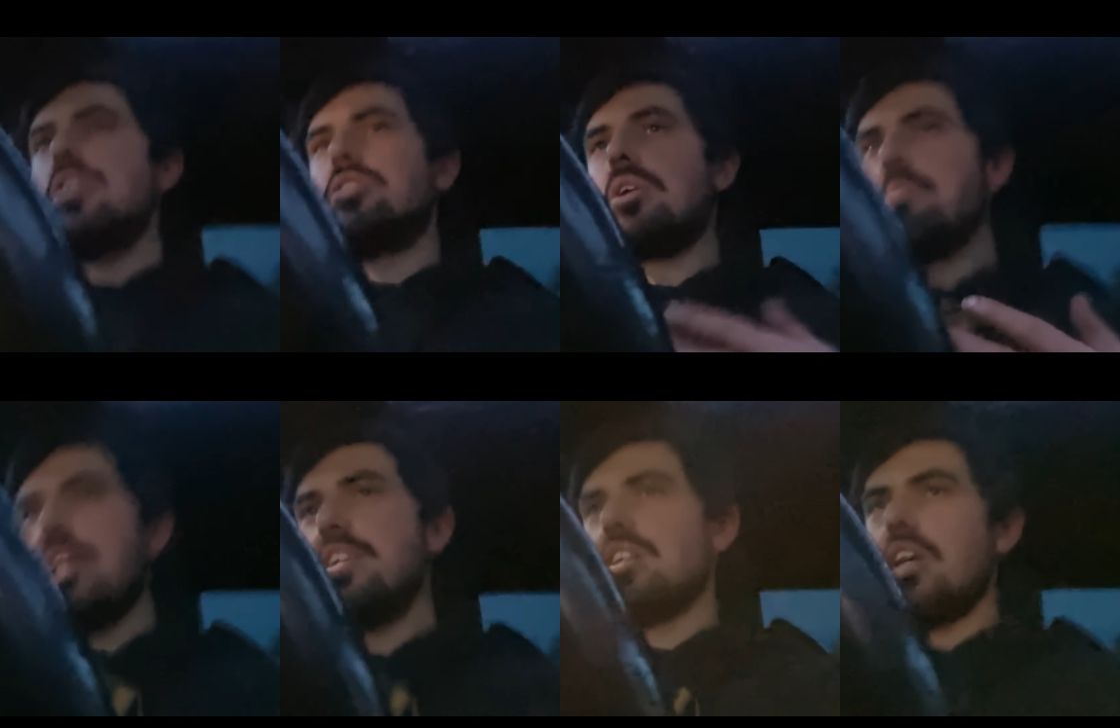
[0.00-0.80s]
Some
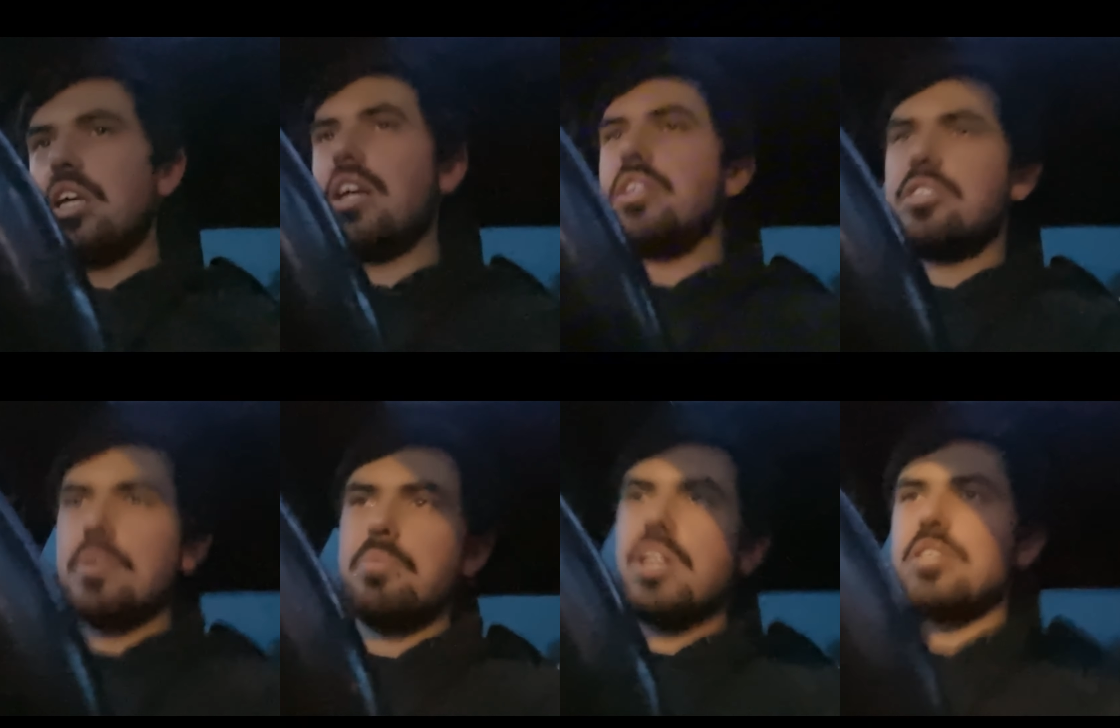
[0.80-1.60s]
days I like it,
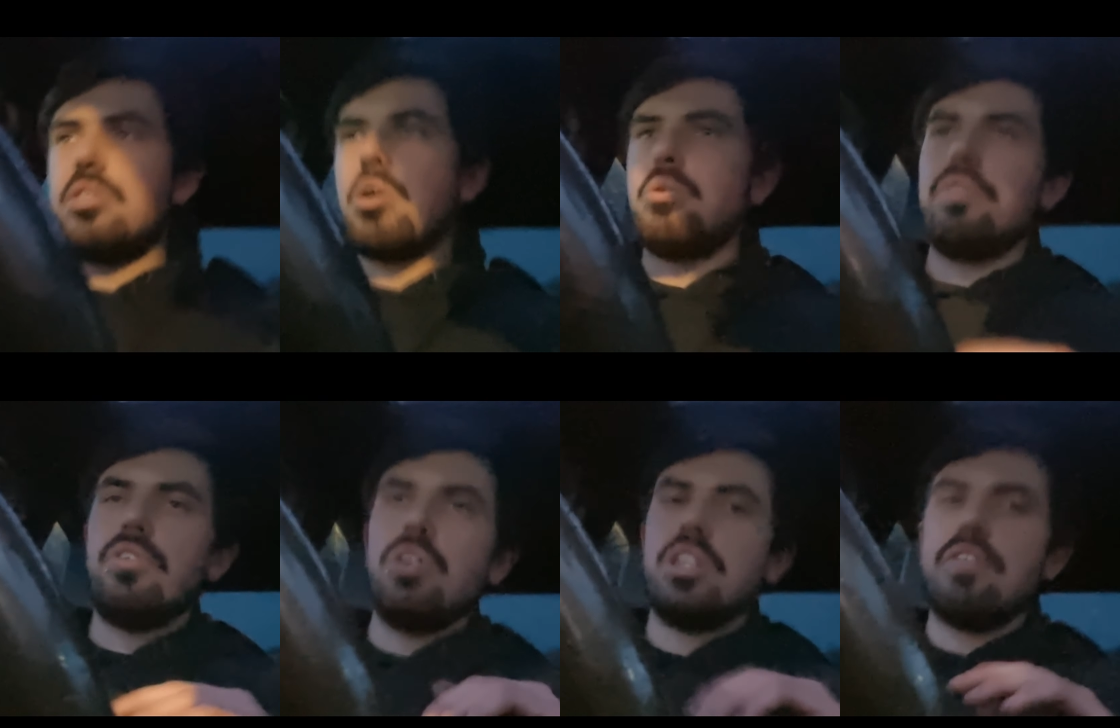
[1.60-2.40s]
some days I don't.
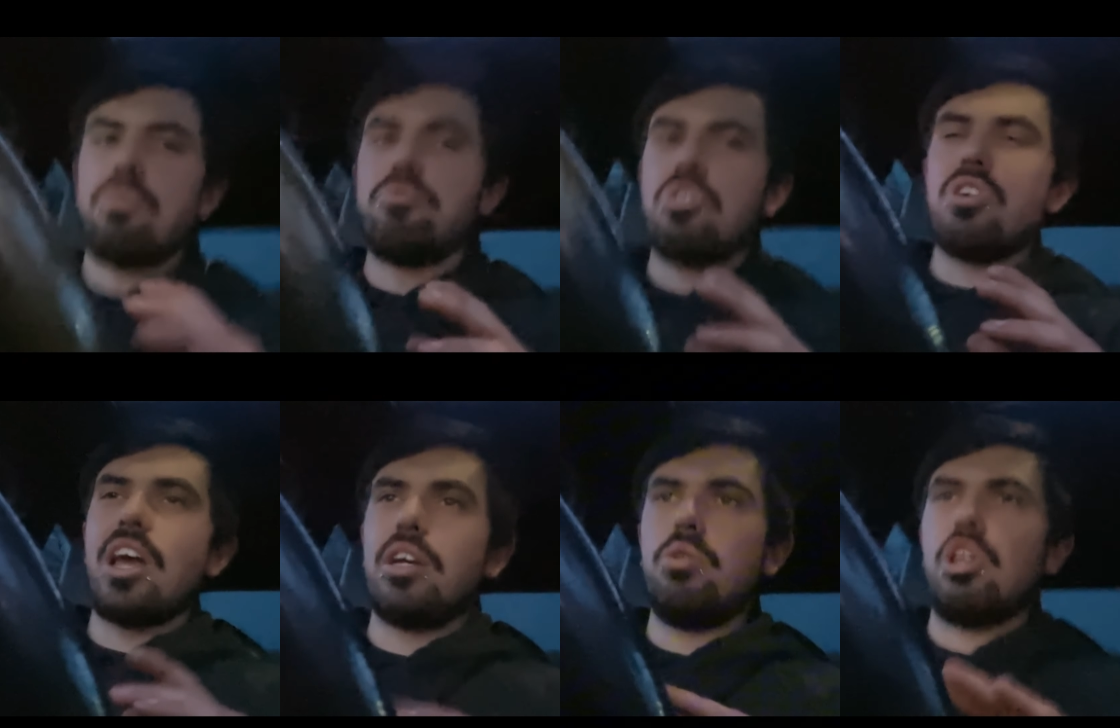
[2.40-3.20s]
If you look at it from
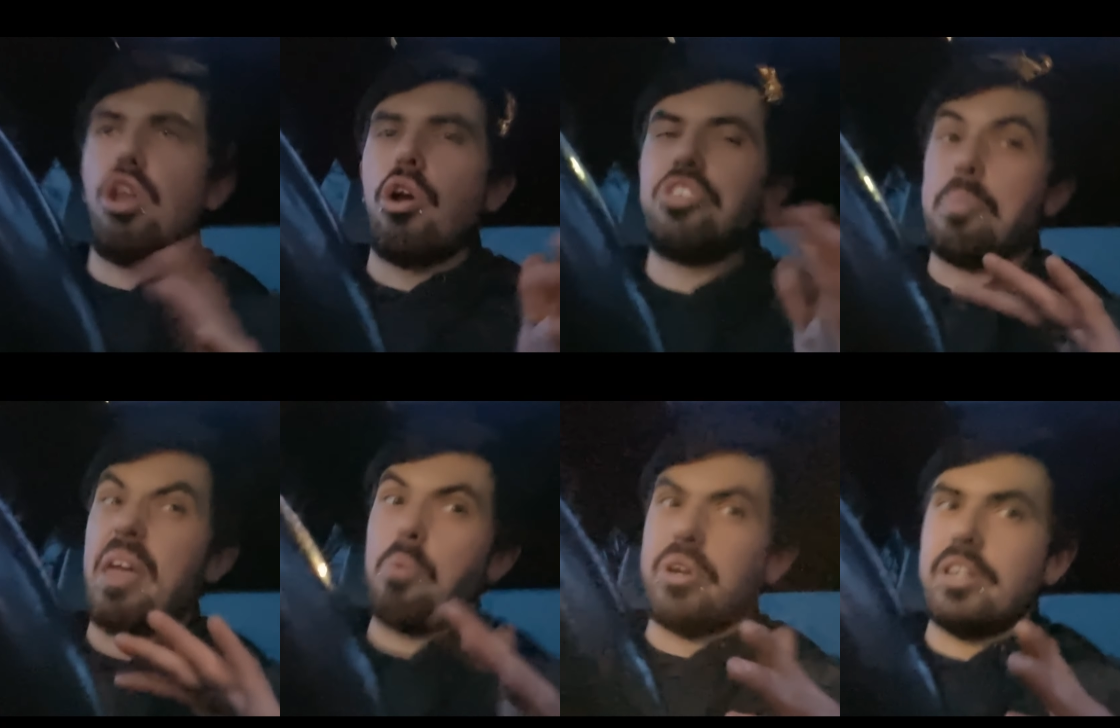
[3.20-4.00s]
certain angles, it looks a
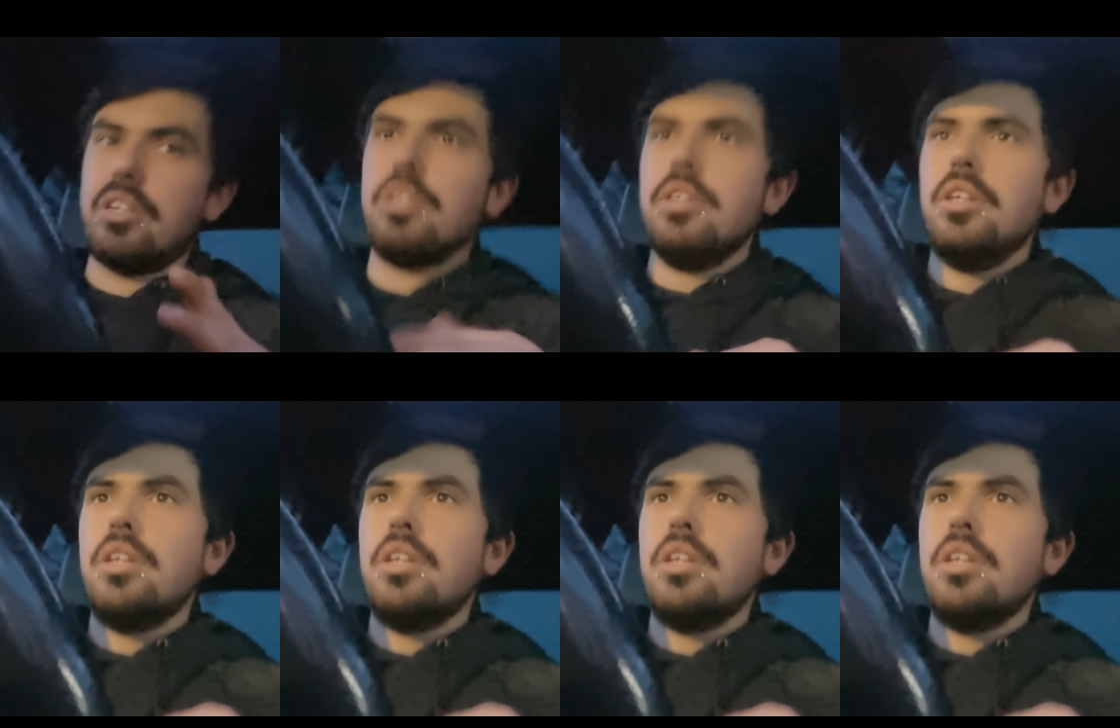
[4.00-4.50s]
bit weird.